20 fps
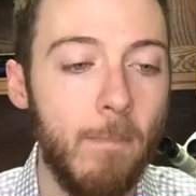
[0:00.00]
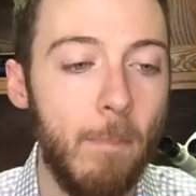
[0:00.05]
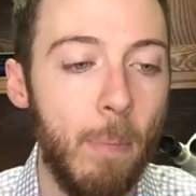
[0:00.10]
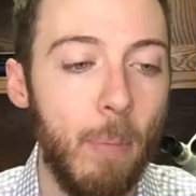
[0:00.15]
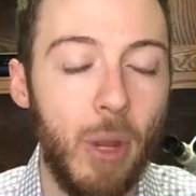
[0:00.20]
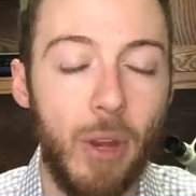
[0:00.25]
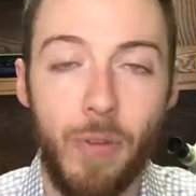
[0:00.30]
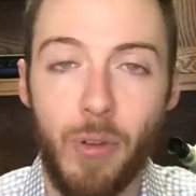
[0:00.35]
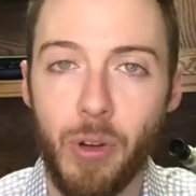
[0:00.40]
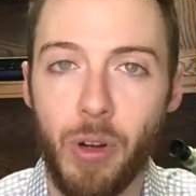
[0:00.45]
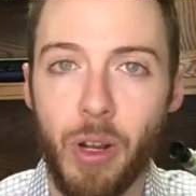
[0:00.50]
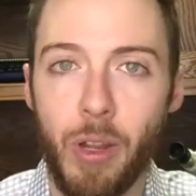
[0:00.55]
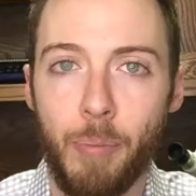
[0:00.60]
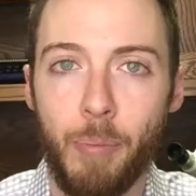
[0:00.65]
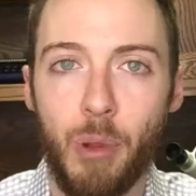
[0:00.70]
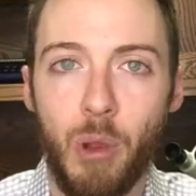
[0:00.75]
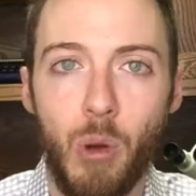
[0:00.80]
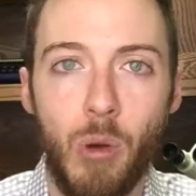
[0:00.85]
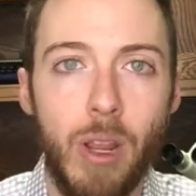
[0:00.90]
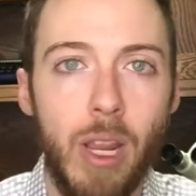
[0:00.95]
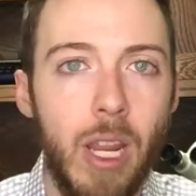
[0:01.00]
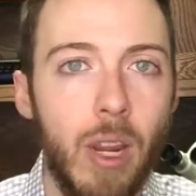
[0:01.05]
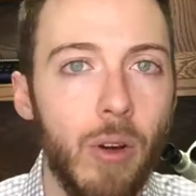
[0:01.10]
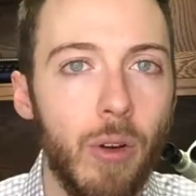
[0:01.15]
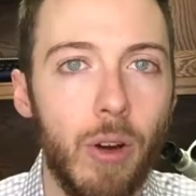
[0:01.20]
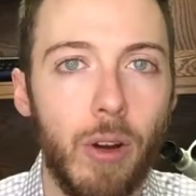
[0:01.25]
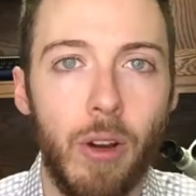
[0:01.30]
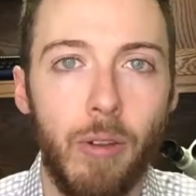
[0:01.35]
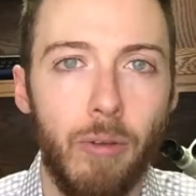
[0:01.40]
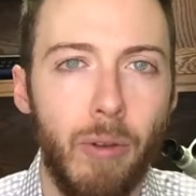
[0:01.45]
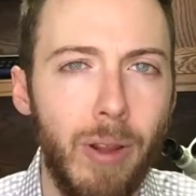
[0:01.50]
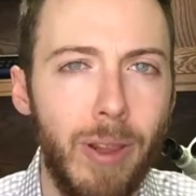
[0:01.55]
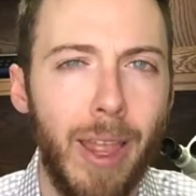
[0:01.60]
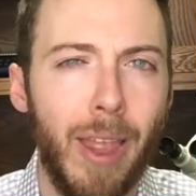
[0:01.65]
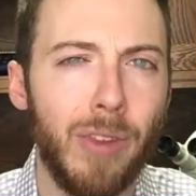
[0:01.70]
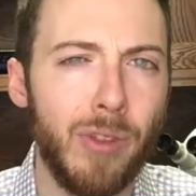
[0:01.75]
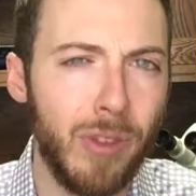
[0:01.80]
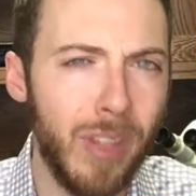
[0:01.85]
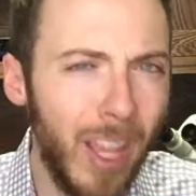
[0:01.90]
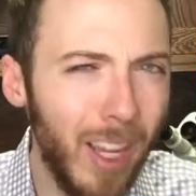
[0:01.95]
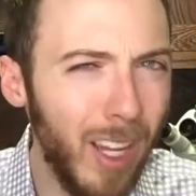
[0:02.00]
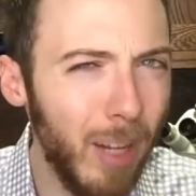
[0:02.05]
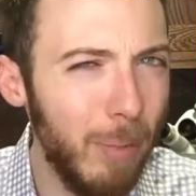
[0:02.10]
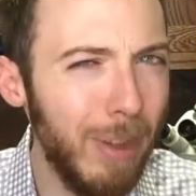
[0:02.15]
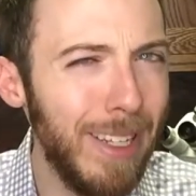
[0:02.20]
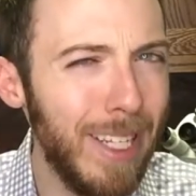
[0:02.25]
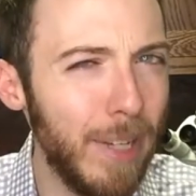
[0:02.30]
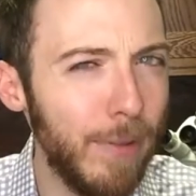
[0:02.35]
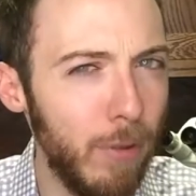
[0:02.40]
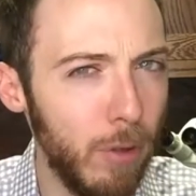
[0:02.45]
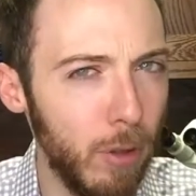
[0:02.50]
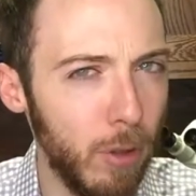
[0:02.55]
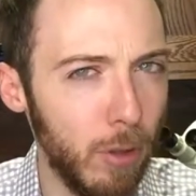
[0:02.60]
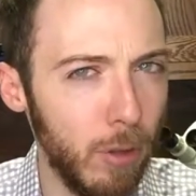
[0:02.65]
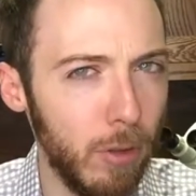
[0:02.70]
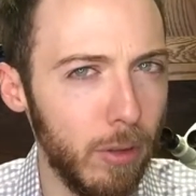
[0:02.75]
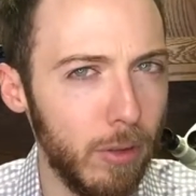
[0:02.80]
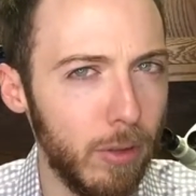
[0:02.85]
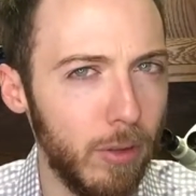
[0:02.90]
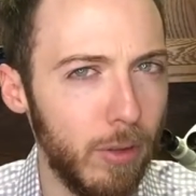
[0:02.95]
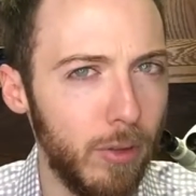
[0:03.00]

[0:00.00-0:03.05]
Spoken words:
But if you're an employee or a freelancer, that could be difficult.